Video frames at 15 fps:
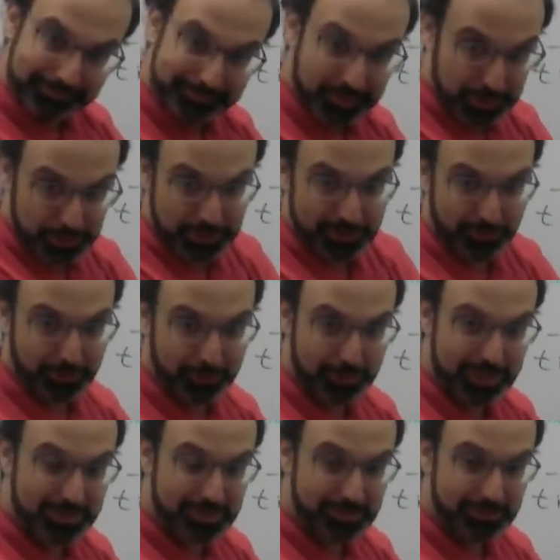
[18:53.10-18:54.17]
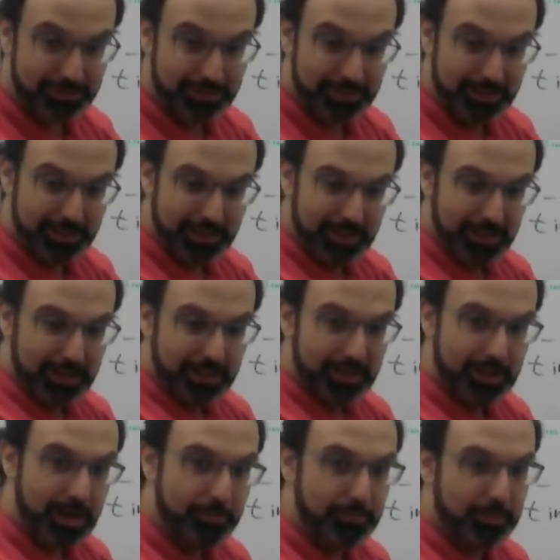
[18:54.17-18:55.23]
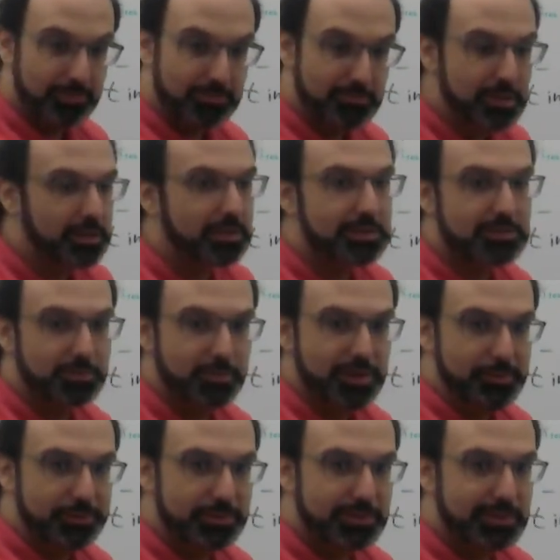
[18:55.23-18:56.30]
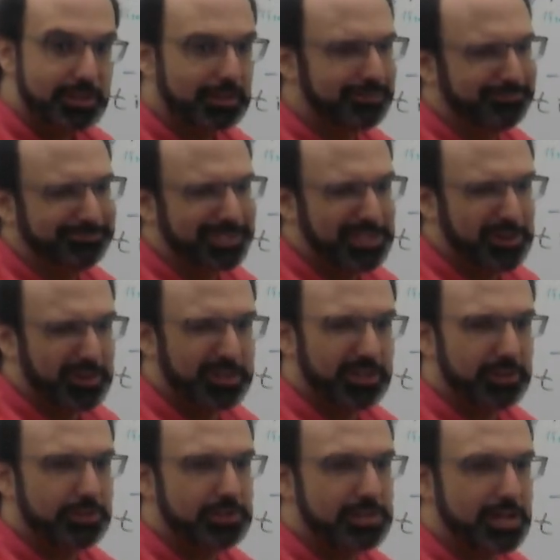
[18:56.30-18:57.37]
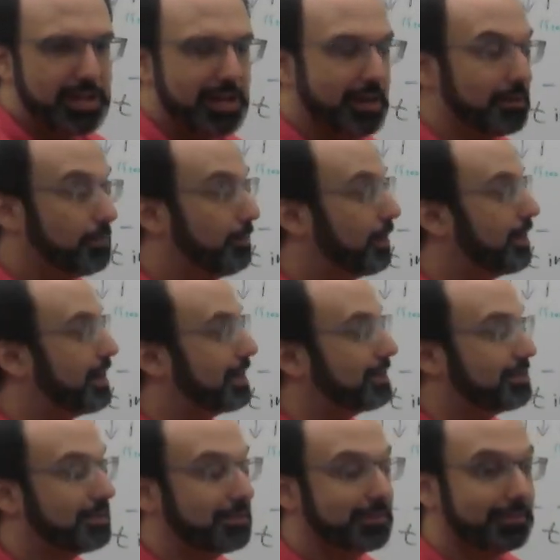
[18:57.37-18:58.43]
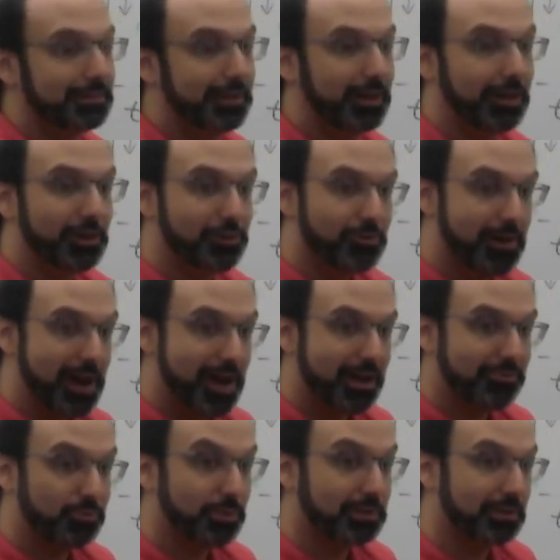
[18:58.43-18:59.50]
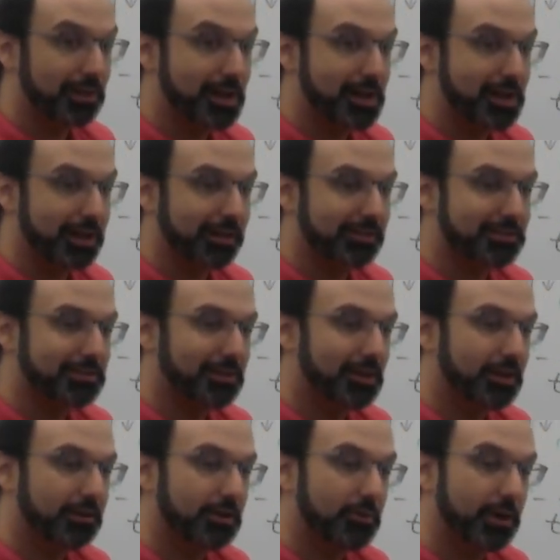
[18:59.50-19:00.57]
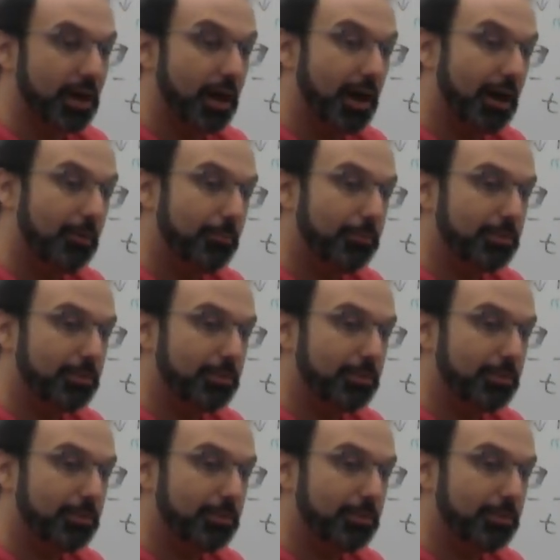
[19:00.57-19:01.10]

They do that for a reason. Numbers, millions of people sick, it's hard to understand. But a graph with a line, is the line going up?